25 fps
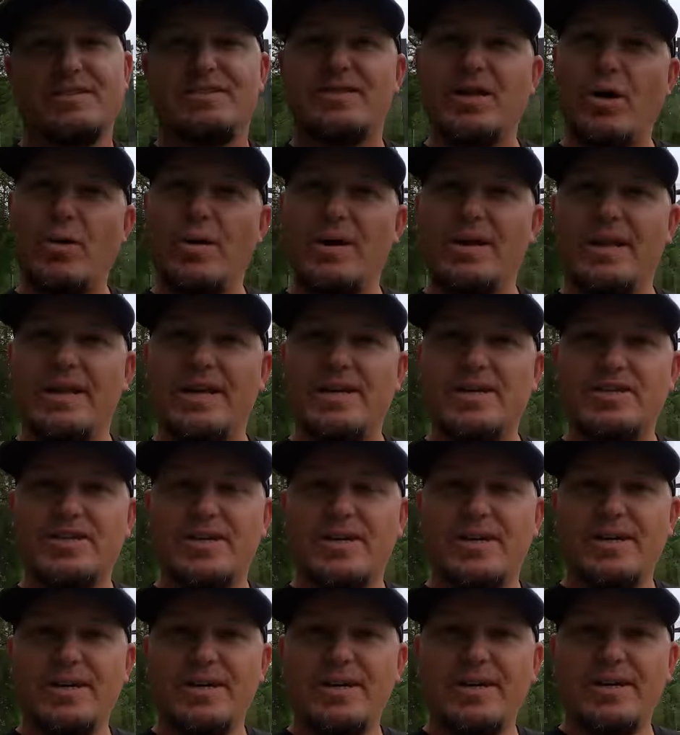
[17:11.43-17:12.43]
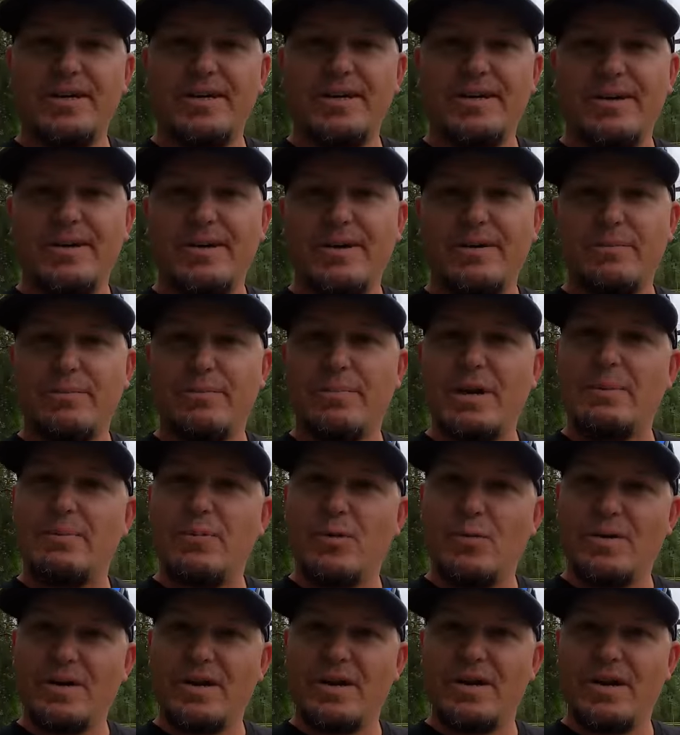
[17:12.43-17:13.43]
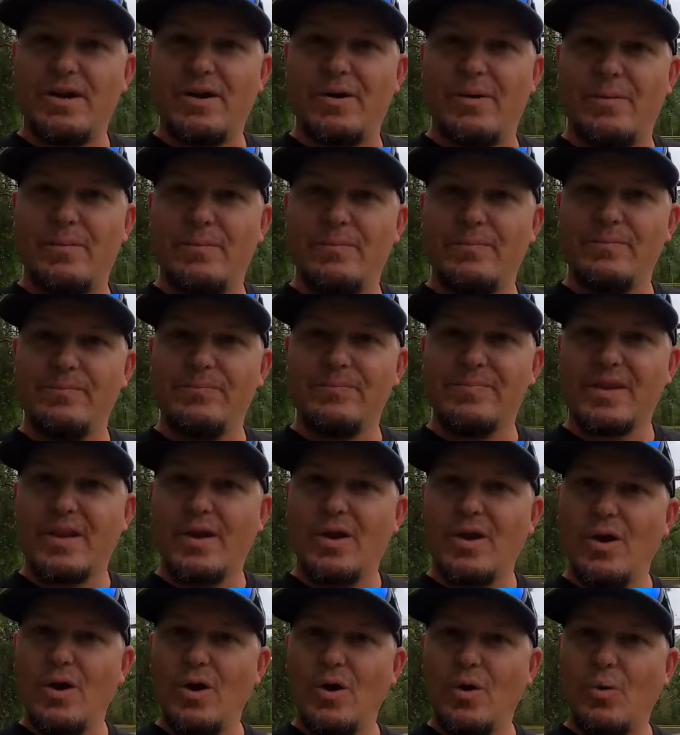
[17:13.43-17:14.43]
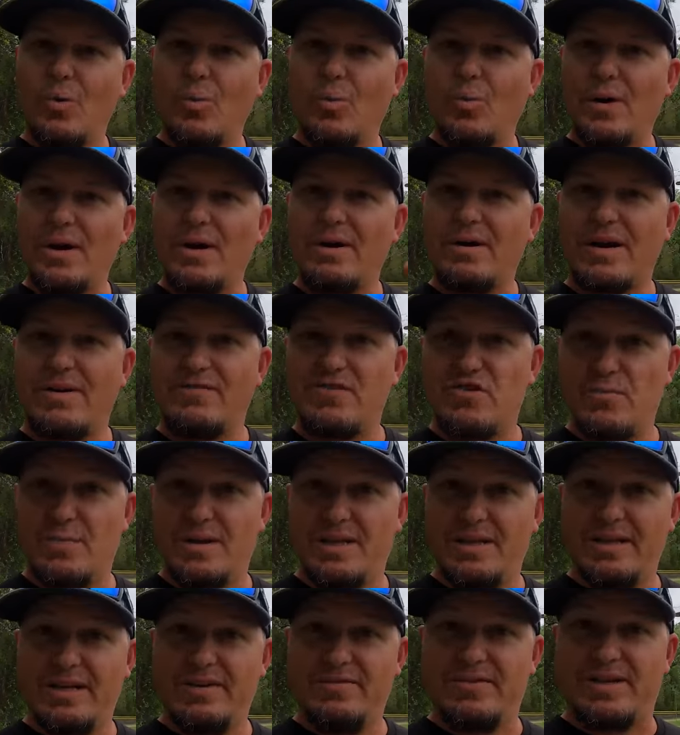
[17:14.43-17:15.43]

So, Alecia, people want to know, where have you been